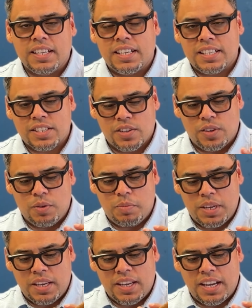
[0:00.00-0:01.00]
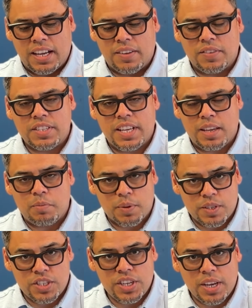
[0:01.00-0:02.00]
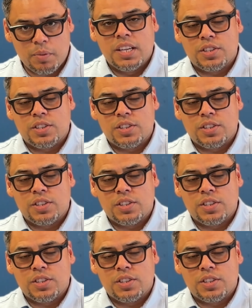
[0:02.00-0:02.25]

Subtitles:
is going to be kind of a tapered shape.